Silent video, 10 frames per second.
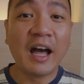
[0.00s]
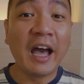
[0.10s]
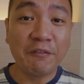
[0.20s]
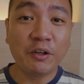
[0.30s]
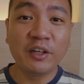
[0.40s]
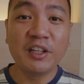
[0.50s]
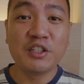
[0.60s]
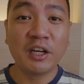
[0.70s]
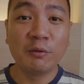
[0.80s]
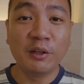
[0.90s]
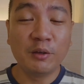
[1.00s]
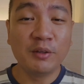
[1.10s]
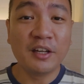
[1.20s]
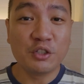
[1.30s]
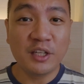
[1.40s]
I've already shared with you
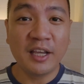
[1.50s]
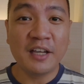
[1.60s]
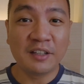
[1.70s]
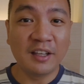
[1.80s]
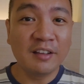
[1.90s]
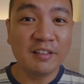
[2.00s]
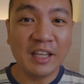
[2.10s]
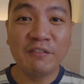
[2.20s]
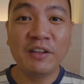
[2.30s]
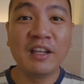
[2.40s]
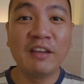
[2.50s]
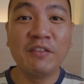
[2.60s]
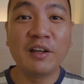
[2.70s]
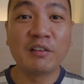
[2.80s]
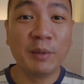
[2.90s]
that GCash is even
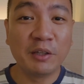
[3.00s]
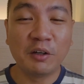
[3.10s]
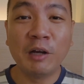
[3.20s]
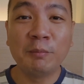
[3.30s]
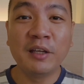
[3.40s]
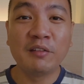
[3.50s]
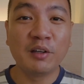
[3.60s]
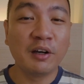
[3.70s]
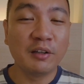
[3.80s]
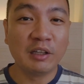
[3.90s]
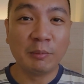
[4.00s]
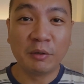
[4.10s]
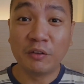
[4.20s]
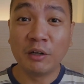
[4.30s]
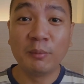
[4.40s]
giving us better updates regarding the
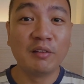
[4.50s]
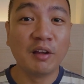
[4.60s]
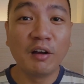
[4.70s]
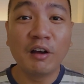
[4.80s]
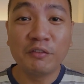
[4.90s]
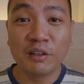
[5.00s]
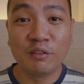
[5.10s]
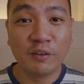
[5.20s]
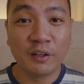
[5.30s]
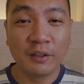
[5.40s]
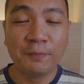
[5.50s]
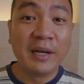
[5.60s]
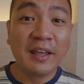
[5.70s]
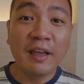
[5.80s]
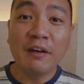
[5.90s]
performance of this fund. But
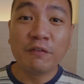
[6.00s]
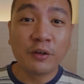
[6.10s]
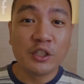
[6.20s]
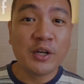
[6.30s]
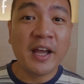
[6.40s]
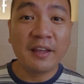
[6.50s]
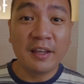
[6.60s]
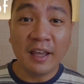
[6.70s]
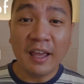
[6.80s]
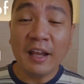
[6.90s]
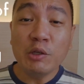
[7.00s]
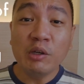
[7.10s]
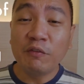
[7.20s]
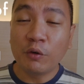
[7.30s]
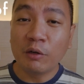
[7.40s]
again, for tracking and
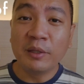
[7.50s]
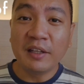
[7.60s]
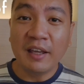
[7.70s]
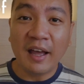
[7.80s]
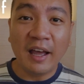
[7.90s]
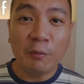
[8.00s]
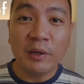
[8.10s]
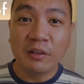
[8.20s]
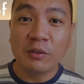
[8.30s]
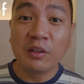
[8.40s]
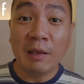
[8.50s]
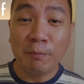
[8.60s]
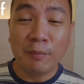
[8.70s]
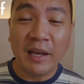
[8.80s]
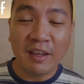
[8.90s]
uniformity, I wanted to
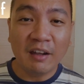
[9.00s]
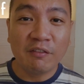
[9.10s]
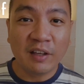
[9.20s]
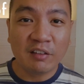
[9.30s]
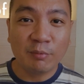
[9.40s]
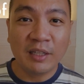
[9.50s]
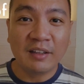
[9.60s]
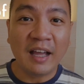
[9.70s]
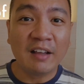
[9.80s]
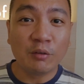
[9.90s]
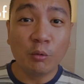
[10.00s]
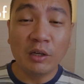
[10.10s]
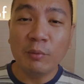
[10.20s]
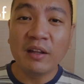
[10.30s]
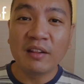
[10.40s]
keep my investment as
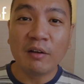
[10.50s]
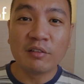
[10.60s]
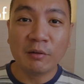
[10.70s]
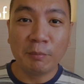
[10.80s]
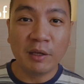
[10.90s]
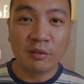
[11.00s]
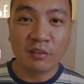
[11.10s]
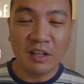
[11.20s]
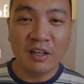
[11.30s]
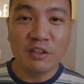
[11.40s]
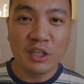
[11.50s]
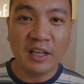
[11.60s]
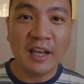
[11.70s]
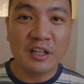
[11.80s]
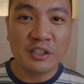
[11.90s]
only 1,000 pesos in
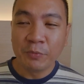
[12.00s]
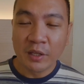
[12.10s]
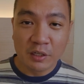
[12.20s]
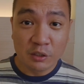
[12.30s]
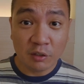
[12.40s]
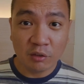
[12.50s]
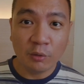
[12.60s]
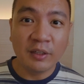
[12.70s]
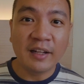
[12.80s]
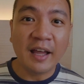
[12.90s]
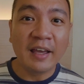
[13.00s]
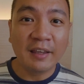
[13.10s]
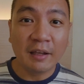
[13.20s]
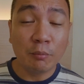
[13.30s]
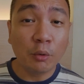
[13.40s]
GCash, just so that I
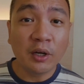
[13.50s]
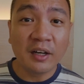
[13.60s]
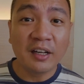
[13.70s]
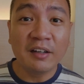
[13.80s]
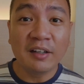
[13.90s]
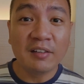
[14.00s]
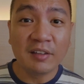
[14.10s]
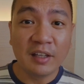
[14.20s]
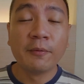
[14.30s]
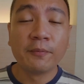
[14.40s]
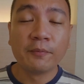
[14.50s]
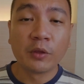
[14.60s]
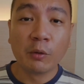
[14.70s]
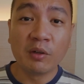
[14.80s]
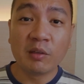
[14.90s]
can more clearly see
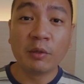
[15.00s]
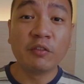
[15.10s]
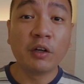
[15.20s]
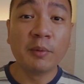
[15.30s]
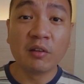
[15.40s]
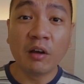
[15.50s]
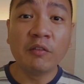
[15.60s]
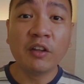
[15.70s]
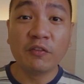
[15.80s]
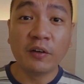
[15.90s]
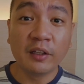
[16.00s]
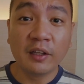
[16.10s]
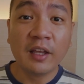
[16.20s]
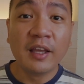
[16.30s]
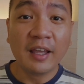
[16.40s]
what's the performance of the
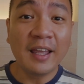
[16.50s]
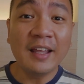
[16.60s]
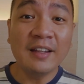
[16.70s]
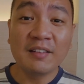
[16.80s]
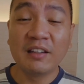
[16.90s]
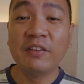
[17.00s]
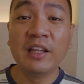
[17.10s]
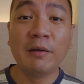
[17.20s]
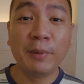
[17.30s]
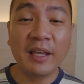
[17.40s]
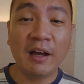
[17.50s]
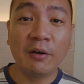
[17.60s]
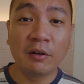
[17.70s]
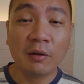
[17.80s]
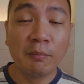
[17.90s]
fund in its dividend
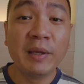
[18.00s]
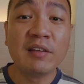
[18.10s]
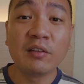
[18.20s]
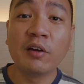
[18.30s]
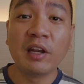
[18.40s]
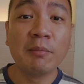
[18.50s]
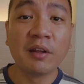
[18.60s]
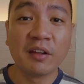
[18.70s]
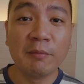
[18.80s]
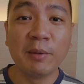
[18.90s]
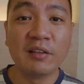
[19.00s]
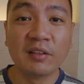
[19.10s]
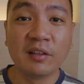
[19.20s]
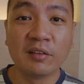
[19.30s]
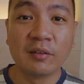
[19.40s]
payout based on a monthly
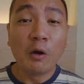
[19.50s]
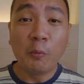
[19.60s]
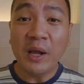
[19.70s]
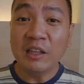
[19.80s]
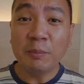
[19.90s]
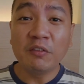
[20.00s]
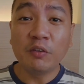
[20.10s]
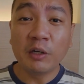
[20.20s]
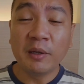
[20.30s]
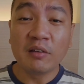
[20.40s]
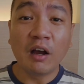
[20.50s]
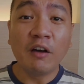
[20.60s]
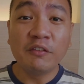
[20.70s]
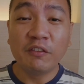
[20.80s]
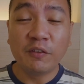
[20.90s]
basis. While the performance
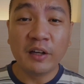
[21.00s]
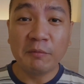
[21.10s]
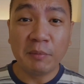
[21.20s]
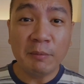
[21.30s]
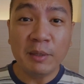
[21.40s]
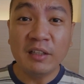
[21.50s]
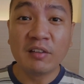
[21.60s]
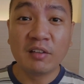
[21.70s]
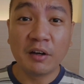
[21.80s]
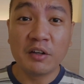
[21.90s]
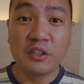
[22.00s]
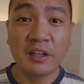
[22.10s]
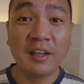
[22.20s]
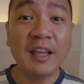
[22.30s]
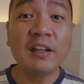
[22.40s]
of the fund may be
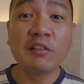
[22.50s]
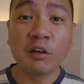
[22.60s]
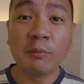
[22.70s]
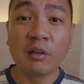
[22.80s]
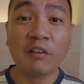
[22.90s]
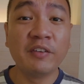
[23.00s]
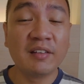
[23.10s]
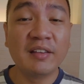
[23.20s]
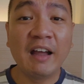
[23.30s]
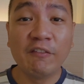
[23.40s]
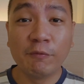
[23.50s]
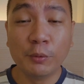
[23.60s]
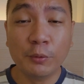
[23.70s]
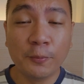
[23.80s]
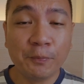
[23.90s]
discouraging in terms of its NAV
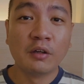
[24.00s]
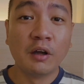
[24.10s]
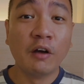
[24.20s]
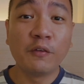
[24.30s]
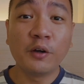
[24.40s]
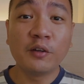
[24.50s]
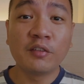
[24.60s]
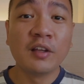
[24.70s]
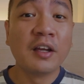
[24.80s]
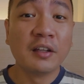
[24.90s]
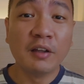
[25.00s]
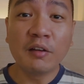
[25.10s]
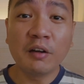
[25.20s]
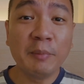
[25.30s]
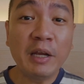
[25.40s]
pool, of course, the
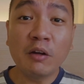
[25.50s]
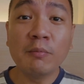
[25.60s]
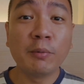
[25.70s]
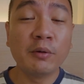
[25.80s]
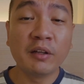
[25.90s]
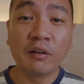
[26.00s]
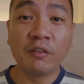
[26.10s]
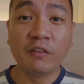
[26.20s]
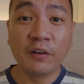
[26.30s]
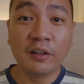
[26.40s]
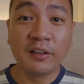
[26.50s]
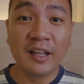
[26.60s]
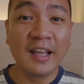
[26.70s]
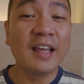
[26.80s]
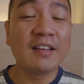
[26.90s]
other main component of the
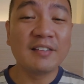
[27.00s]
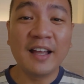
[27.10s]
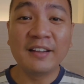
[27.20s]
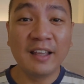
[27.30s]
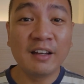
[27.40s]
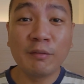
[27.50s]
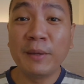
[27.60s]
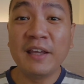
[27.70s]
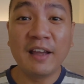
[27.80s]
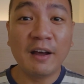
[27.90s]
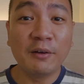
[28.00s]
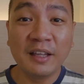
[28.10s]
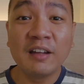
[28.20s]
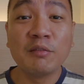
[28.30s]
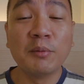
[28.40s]
fund is that it's paying
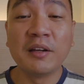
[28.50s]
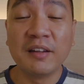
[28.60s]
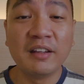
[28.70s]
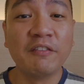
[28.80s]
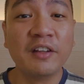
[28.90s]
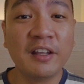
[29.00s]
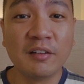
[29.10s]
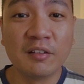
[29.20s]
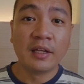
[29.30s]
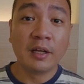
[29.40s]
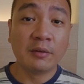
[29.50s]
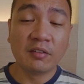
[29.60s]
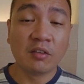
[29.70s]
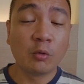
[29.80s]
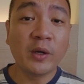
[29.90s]
out its monthly dividends. Now,
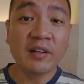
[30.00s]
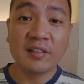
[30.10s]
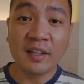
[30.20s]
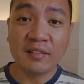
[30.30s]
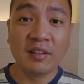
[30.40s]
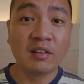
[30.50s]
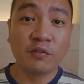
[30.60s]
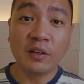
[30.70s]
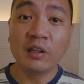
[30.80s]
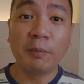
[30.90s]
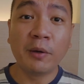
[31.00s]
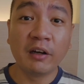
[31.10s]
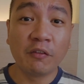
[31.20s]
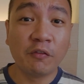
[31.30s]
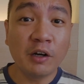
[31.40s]
this is what sets this fund
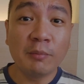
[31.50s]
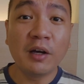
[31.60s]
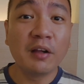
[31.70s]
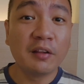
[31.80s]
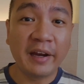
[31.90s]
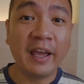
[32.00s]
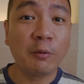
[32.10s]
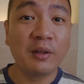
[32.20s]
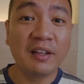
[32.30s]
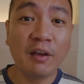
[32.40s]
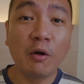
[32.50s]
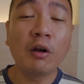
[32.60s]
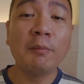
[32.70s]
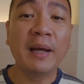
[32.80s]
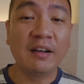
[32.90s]
apart from other equity
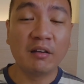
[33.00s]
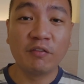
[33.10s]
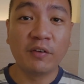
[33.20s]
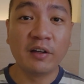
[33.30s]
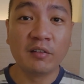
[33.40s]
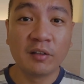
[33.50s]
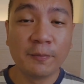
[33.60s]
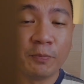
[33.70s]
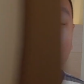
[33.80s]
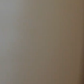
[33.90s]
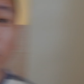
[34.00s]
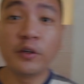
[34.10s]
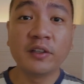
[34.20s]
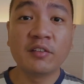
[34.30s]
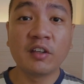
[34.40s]
or balanced funds. So
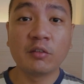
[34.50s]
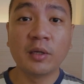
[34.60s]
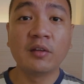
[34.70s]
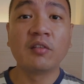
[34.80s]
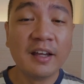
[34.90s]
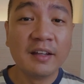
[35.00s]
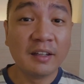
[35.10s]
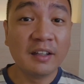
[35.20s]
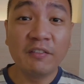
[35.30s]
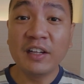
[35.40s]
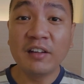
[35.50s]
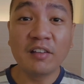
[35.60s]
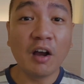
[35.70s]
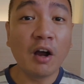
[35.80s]
for the 6 months, the dividends